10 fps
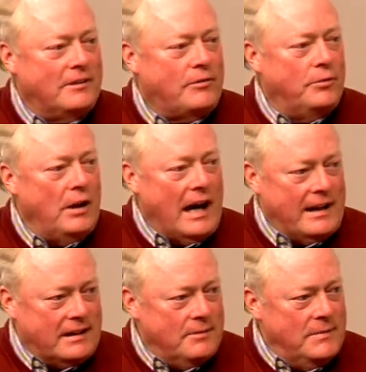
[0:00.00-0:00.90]
through out
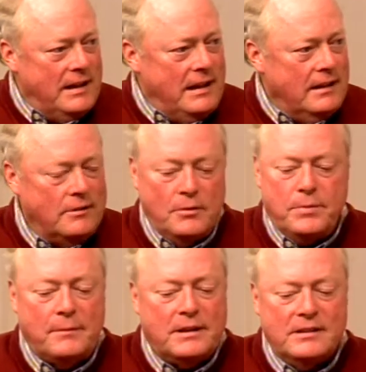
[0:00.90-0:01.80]
of committee. The
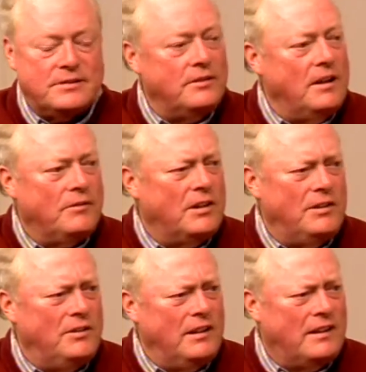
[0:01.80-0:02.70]
Republicans are never going to
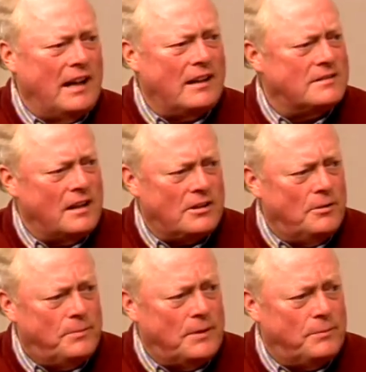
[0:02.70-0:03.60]
do anything because that's going
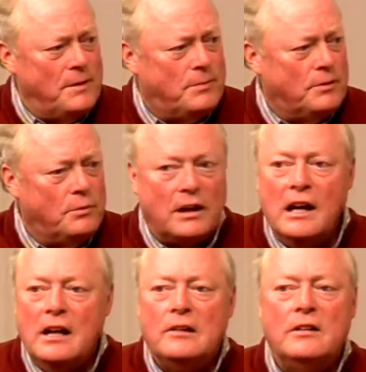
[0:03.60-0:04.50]
to put people to work.
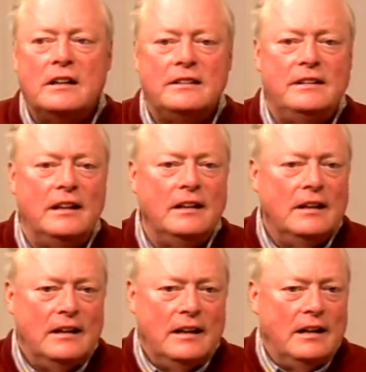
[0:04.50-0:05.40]
Look at the.
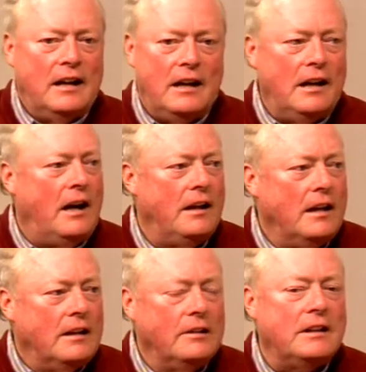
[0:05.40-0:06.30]
But somebody got
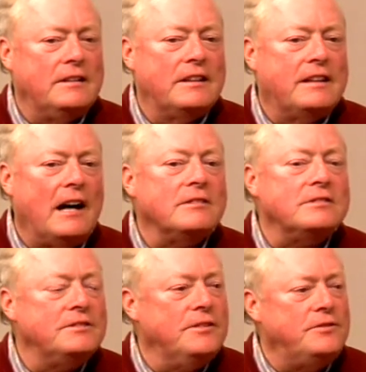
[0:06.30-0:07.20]
to Look at the though.
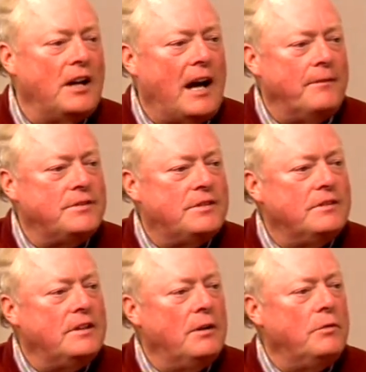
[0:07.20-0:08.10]
thousands of jobs
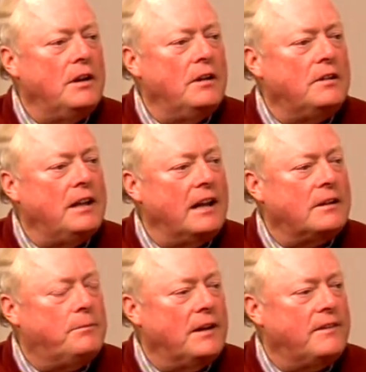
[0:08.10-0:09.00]
that right. would take
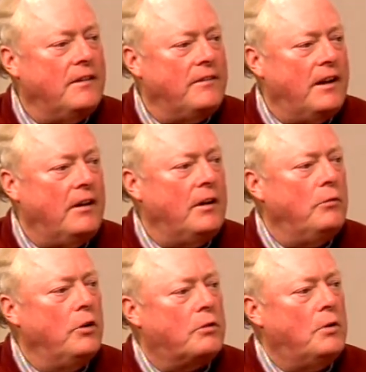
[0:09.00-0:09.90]
okay. to put there there, and
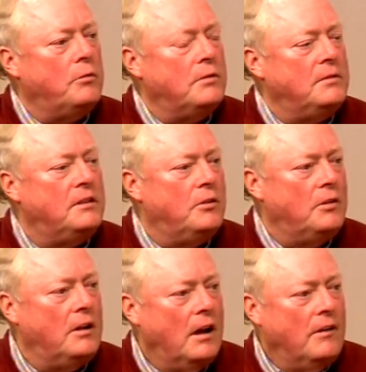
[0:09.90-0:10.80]
look what we would do
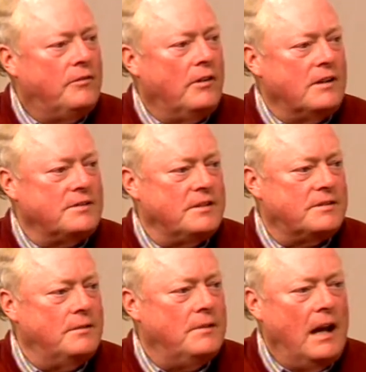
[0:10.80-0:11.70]
it for our system. Oh
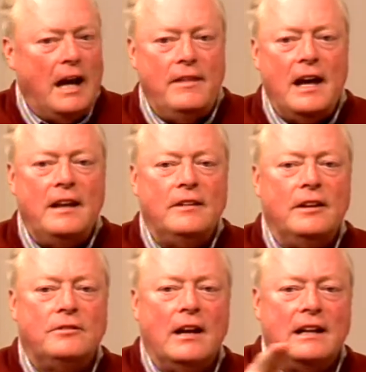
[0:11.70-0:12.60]
yeah, that's and huge. that the
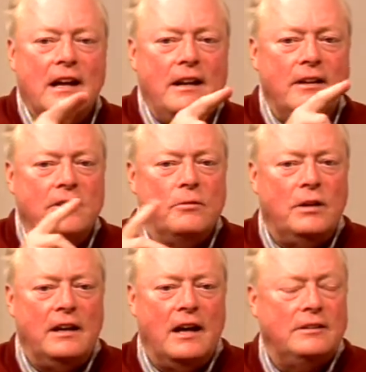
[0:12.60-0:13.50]
Tri County area, what do
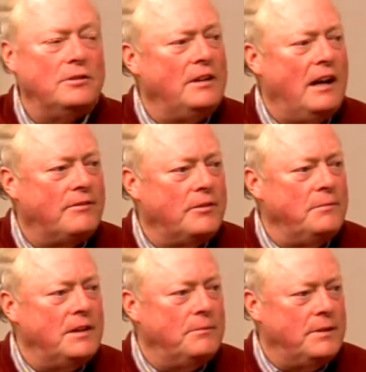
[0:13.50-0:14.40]
you got? Two and a half, three
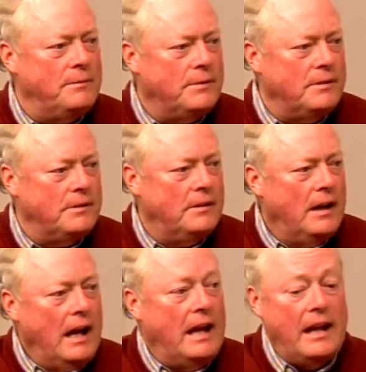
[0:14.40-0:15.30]
million people, oh, yeah. Oh,
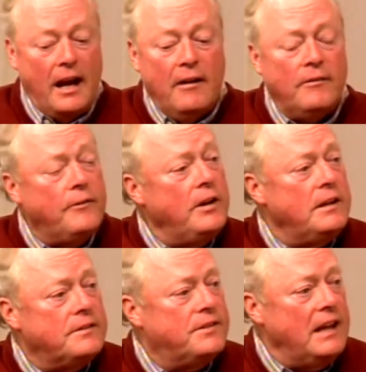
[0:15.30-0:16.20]
yeah. and every
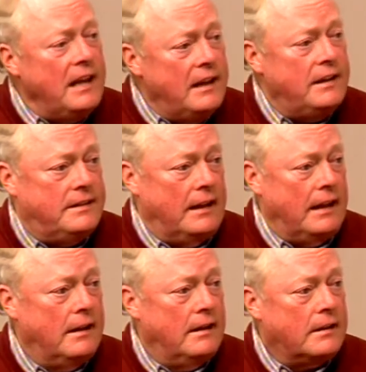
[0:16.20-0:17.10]
entity
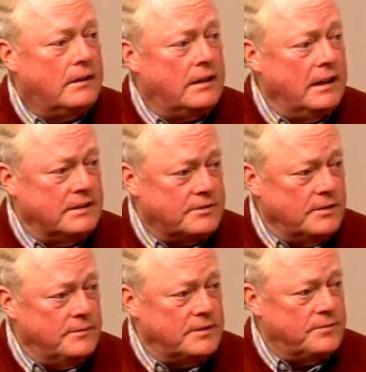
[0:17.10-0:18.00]
could get
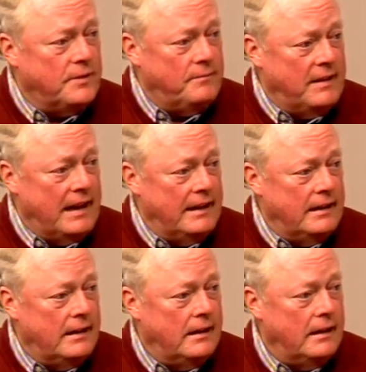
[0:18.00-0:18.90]
service from that. How many
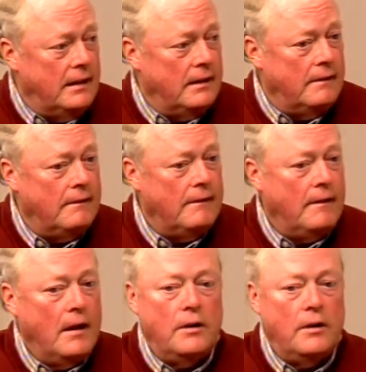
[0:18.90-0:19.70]
states does that involve?